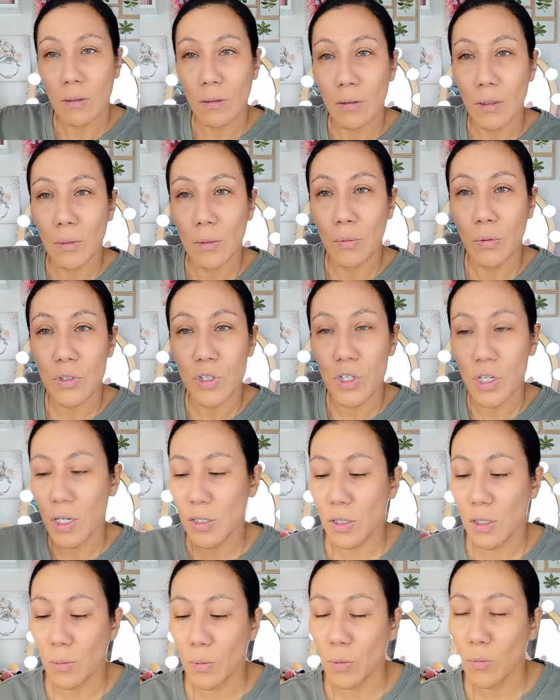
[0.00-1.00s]
I put just
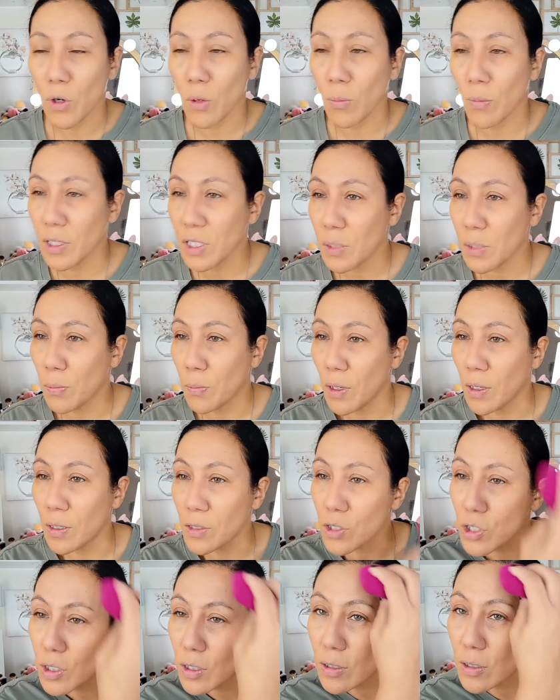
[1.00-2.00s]
a little bit more on my
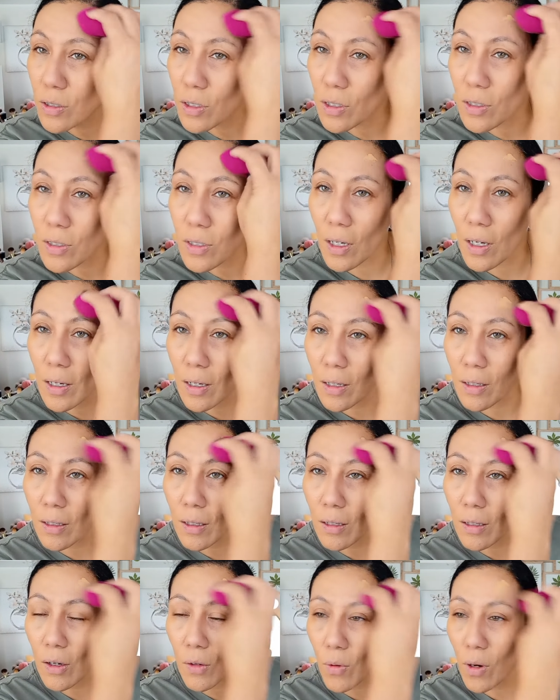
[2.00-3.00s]
sponge just to kind of
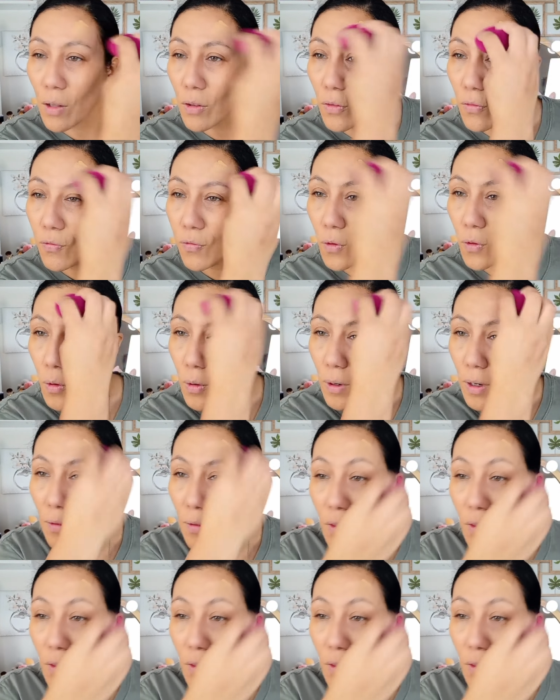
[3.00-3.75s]
get around the forehead.